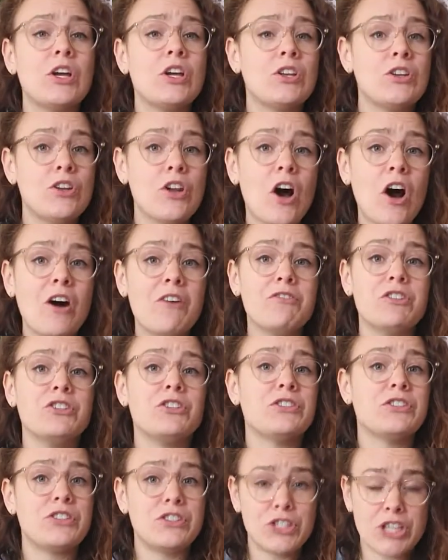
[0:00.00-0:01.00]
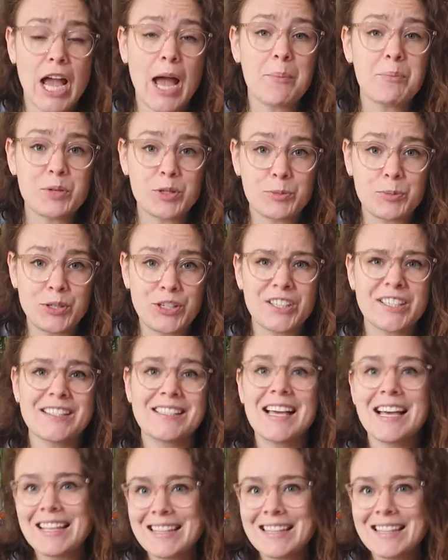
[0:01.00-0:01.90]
novels, chapter books,